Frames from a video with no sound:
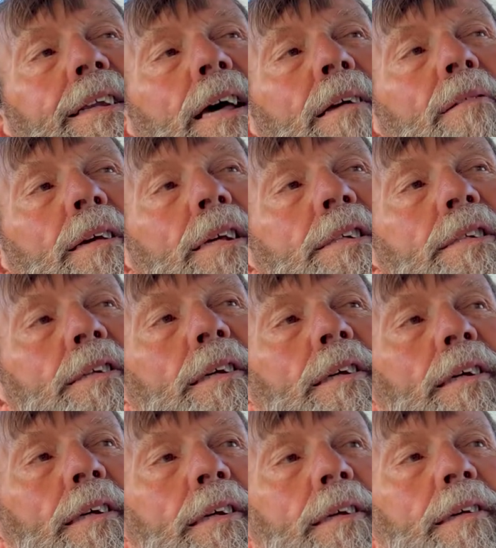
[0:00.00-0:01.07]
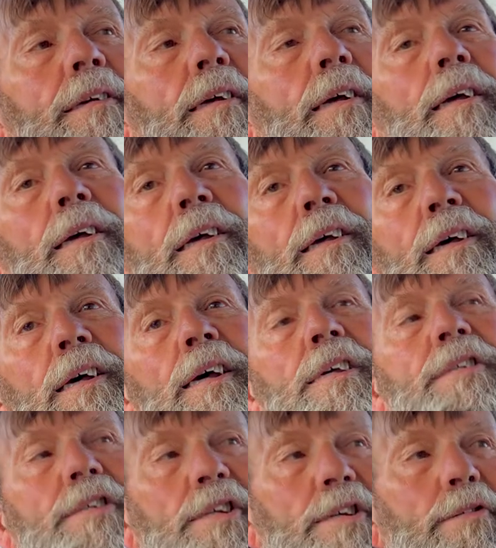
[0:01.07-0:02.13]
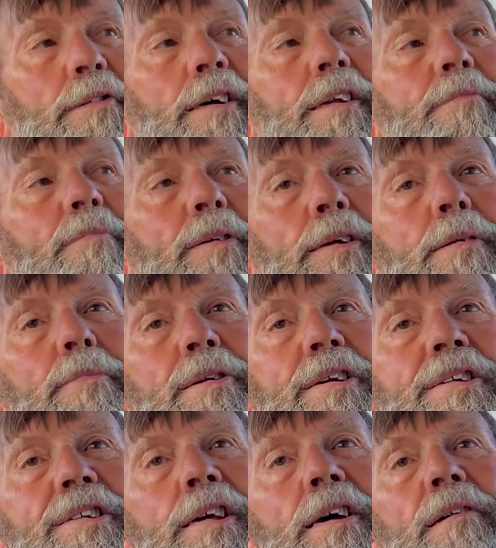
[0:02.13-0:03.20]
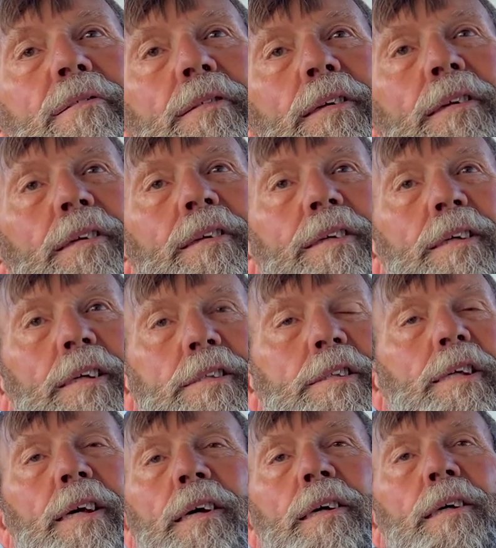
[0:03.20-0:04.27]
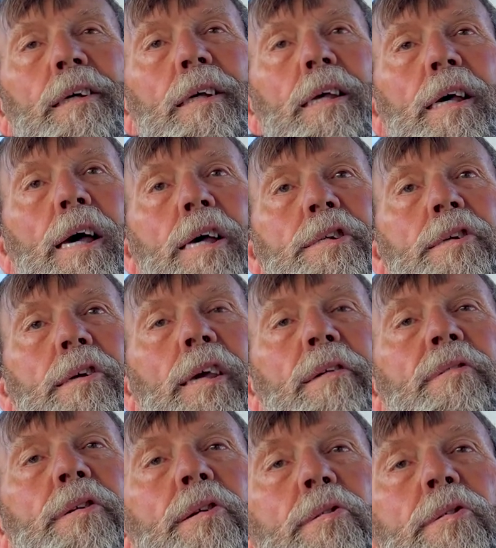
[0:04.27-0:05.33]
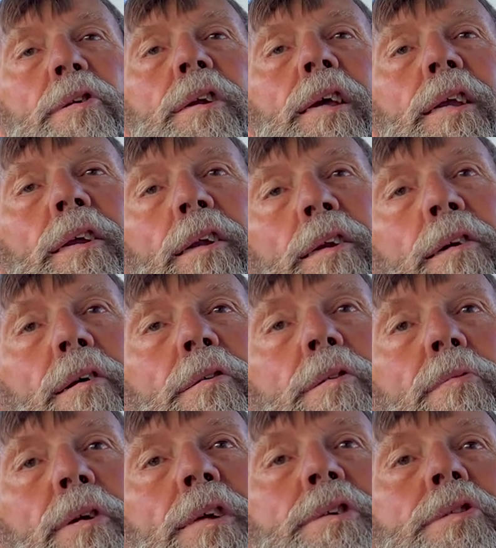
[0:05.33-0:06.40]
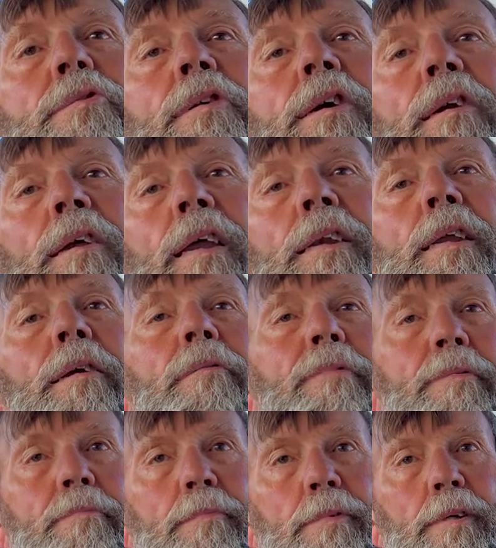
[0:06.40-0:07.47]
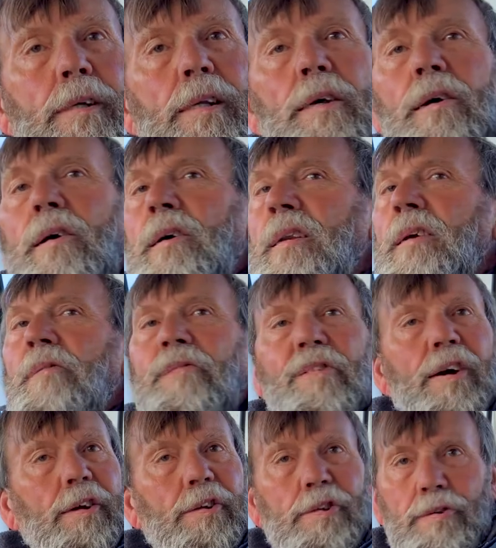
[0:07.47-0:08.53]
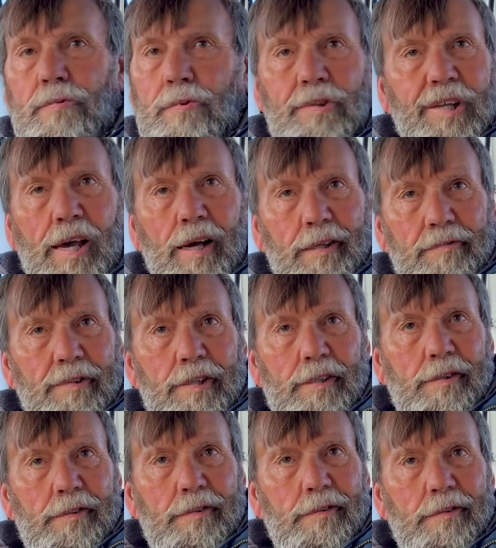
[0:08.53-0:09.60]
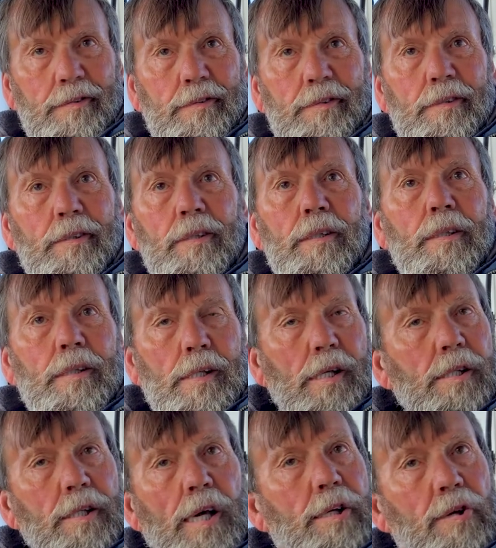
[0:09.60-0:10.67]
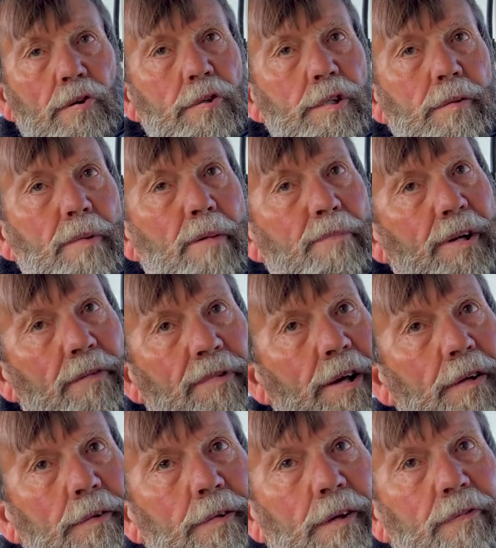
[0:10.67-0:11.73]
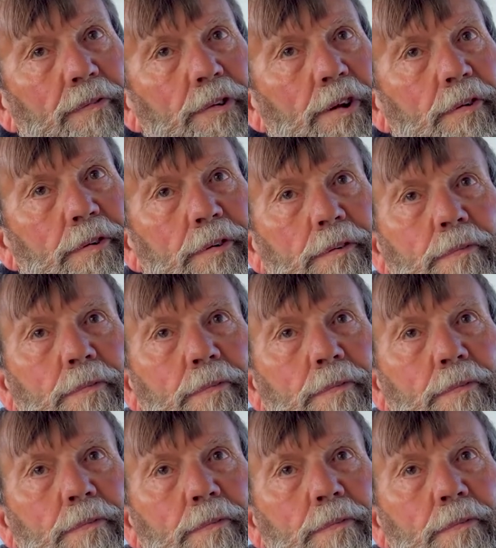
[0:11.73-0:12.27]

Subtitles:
Tom Lake said, I see you got Buddy by yourself. I see him. I said, Gord and other guy are working, so you get nothing of them. Because all you fucking do talk, right? I said, I knows them. I've been around enough to know.